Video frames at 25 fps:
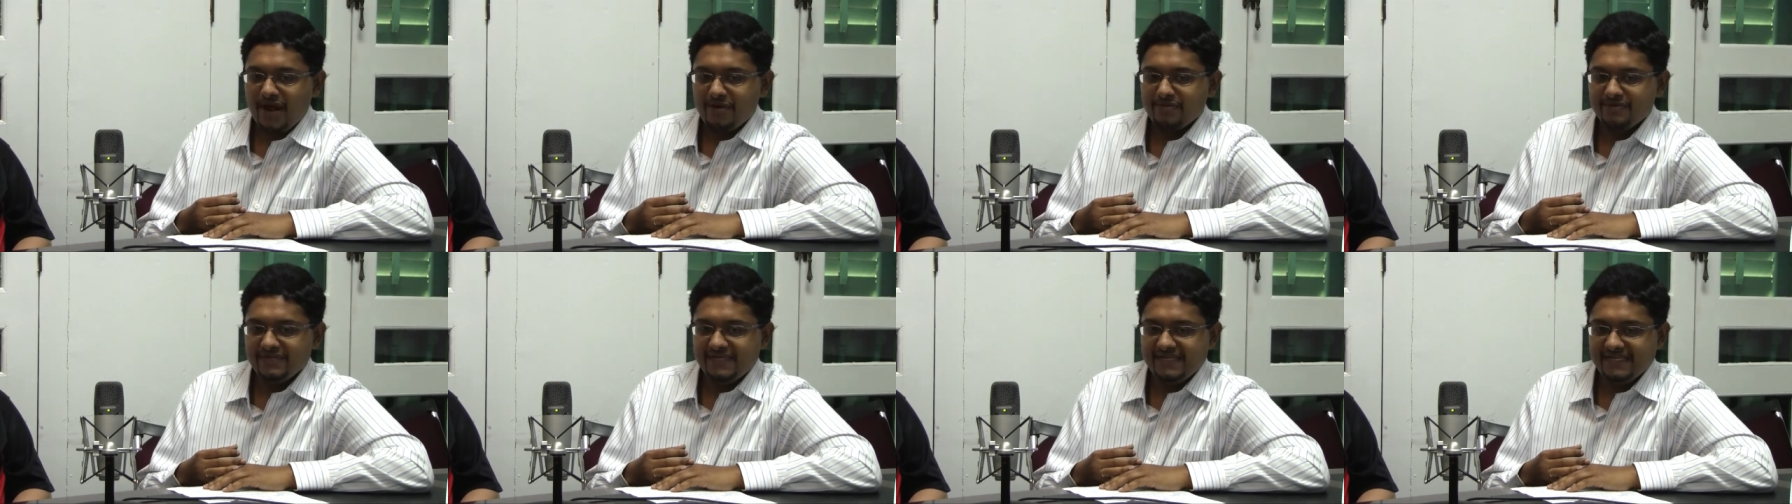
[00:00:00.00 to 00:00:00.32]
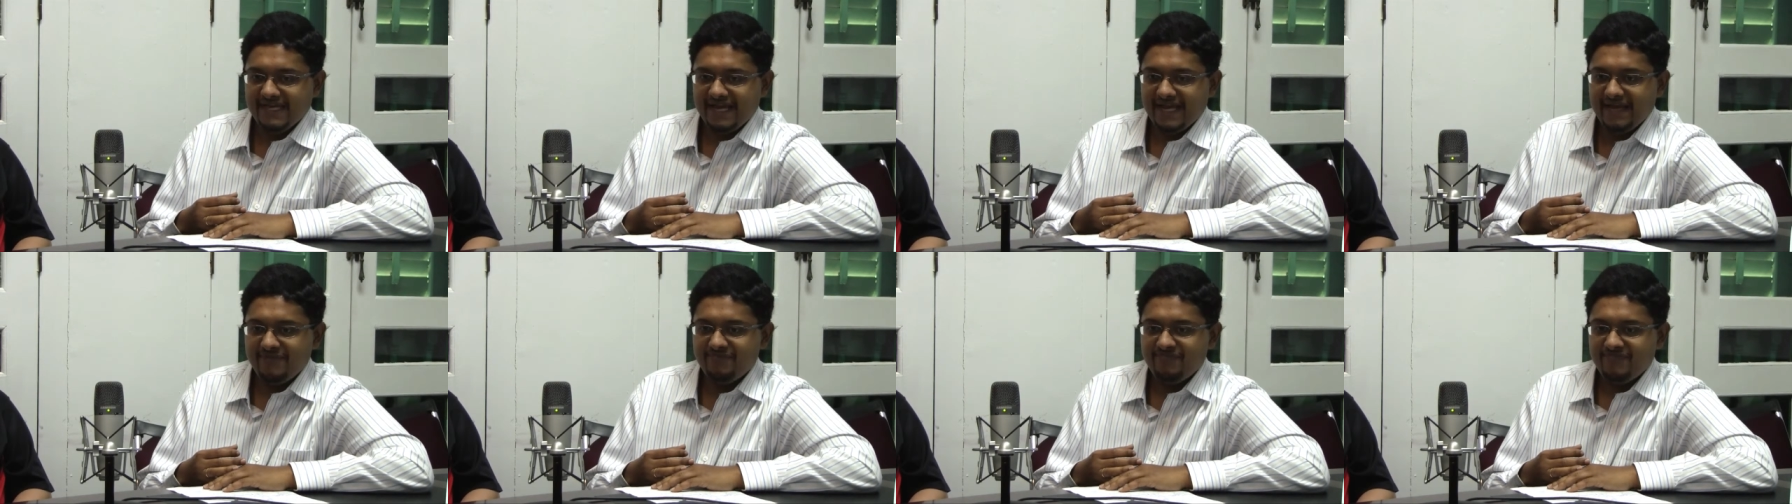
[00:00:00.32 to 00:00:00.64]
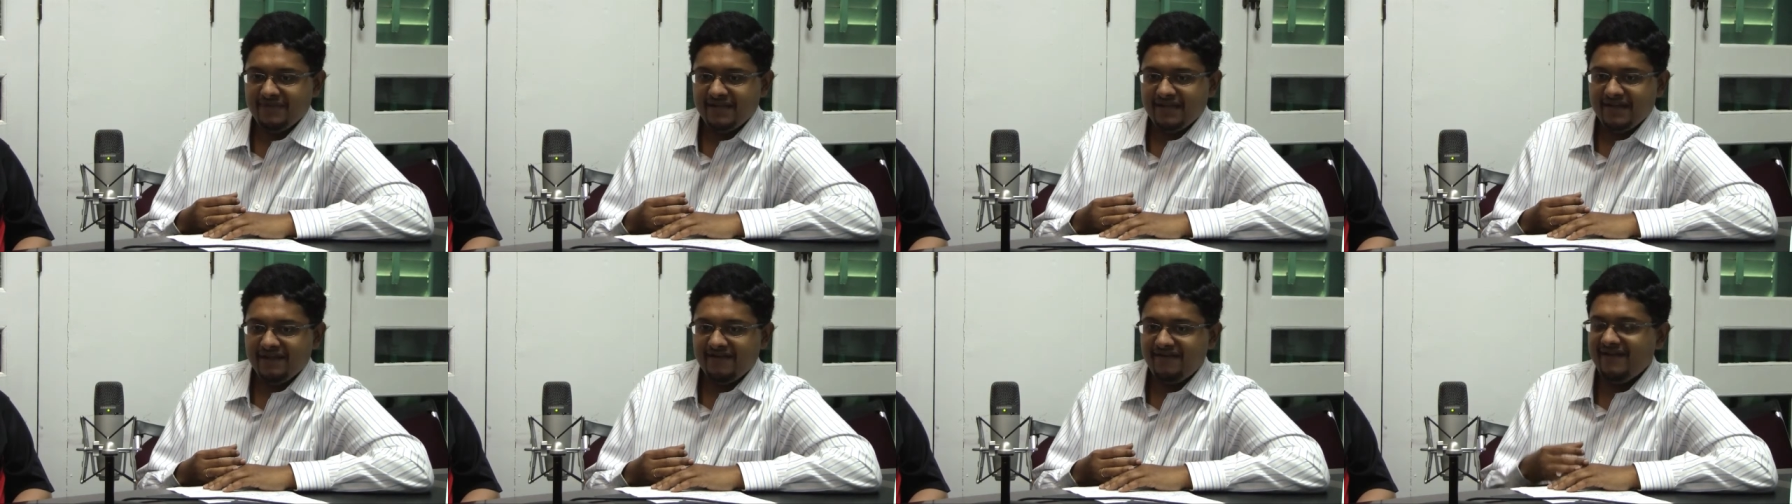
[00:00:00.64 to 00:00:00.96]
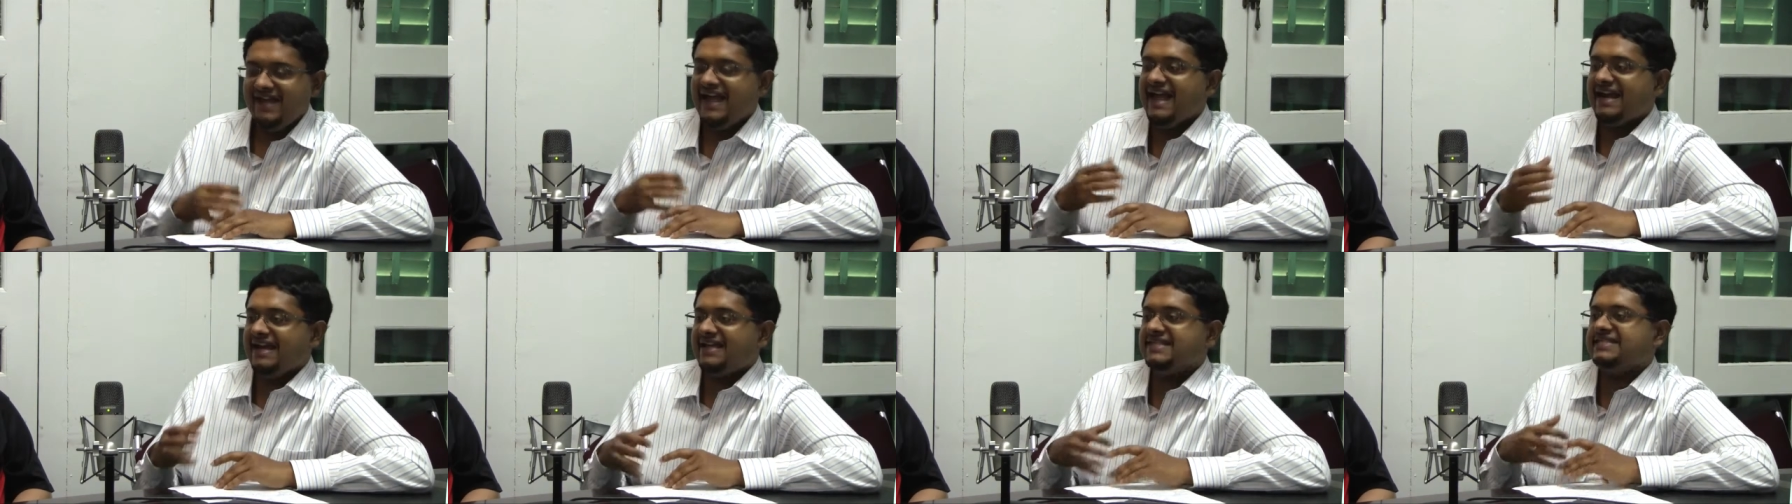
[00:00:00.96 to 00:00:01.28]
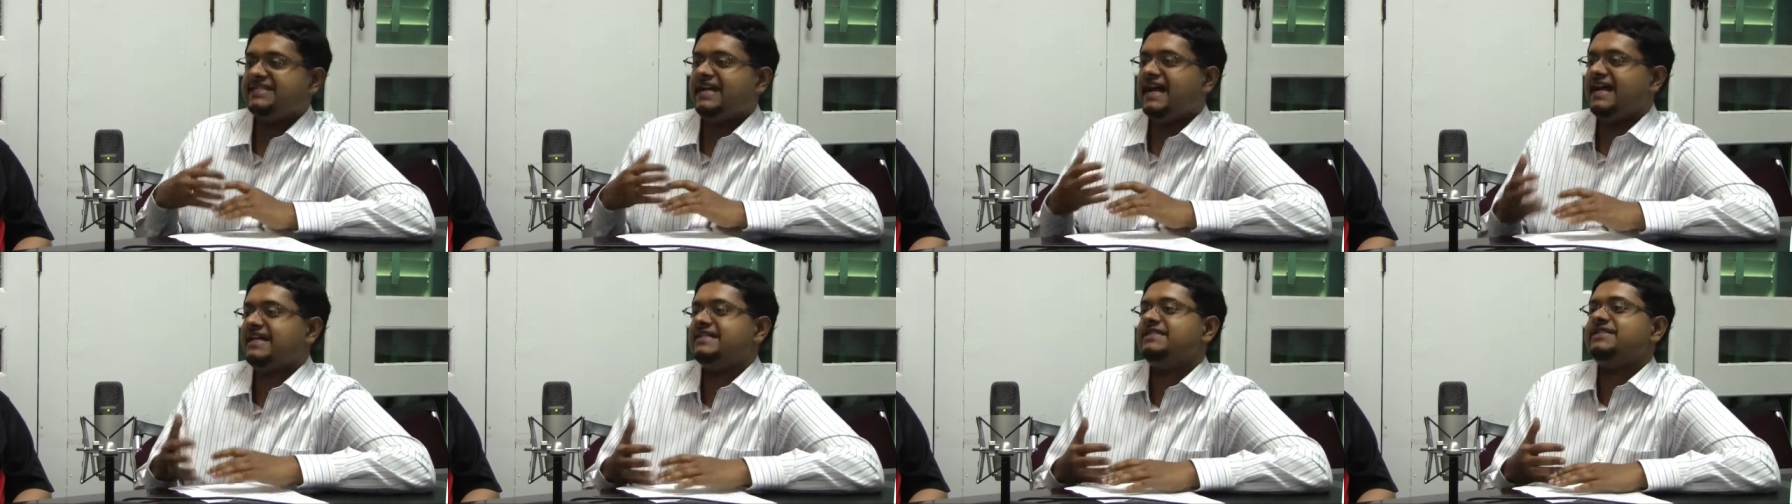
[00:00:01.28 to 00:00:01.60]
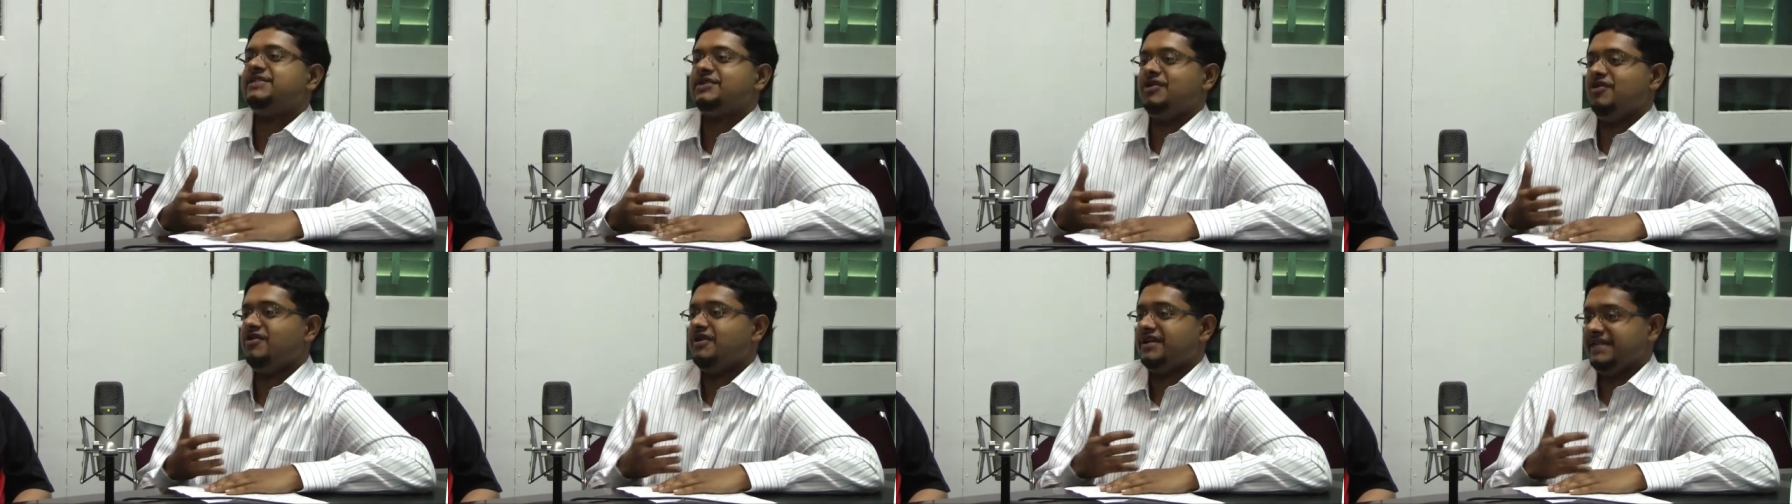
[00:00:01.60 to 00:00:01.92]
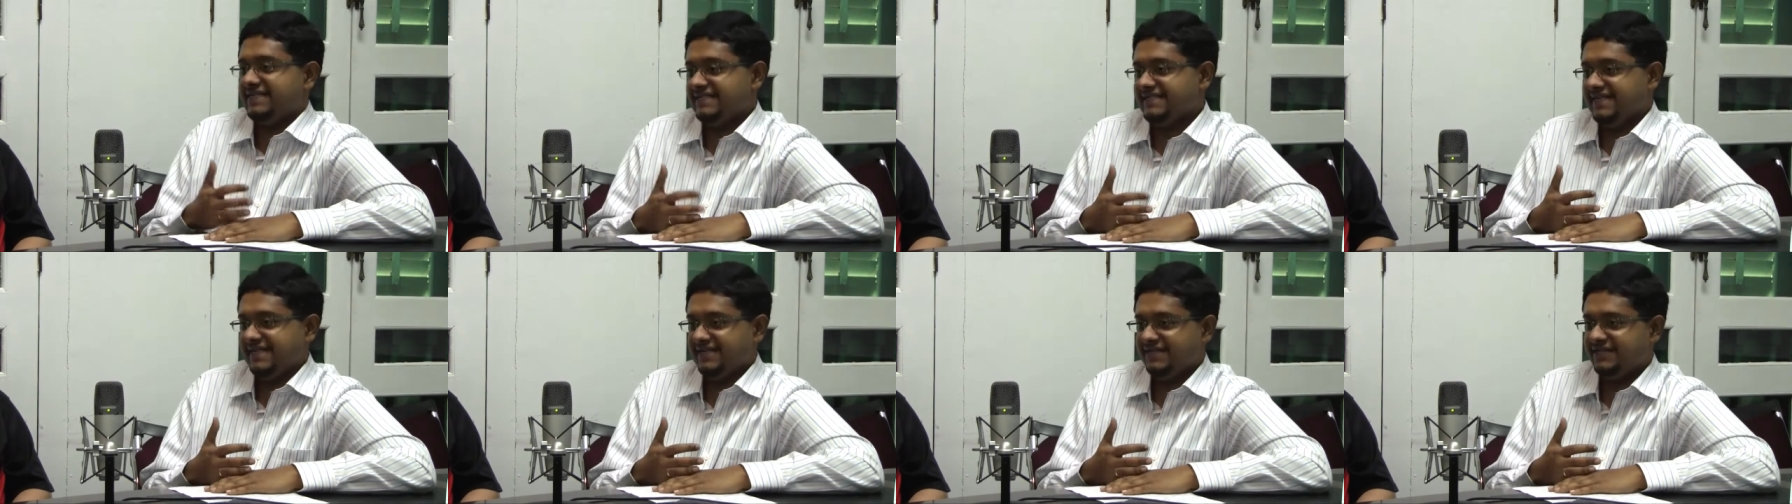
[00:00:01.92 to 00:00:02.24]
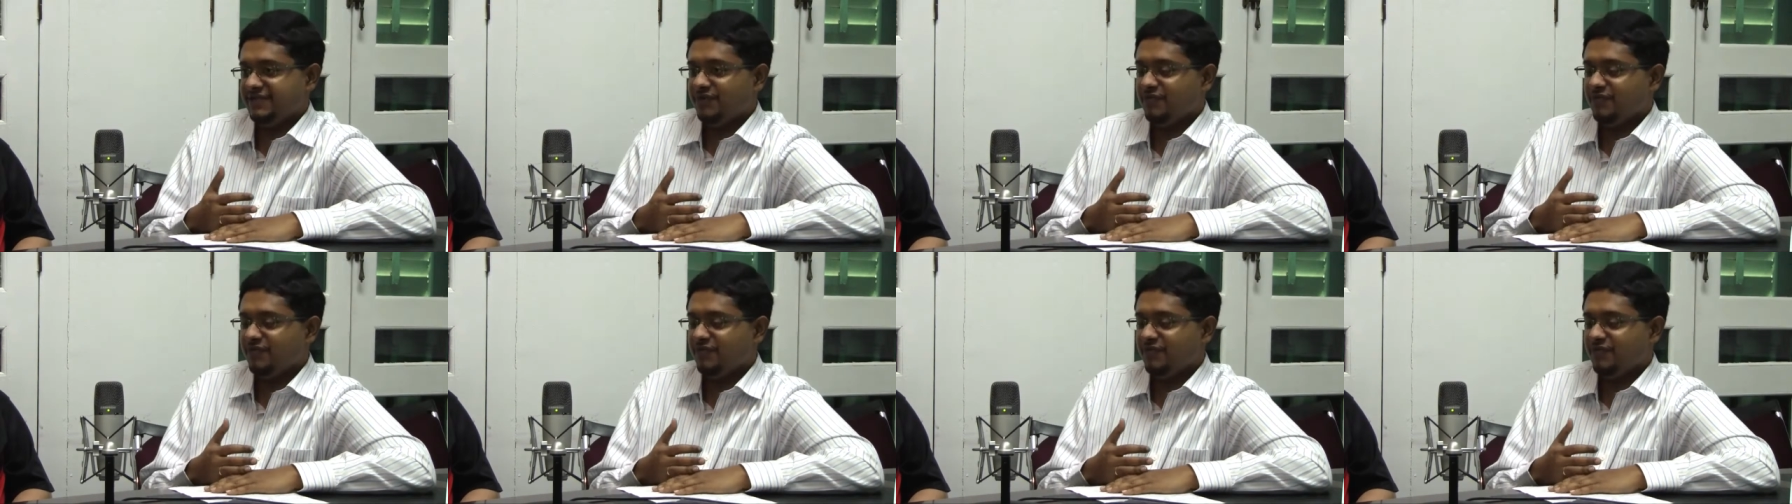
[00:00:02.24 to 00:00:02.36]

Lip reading: I would say, re-energize your content.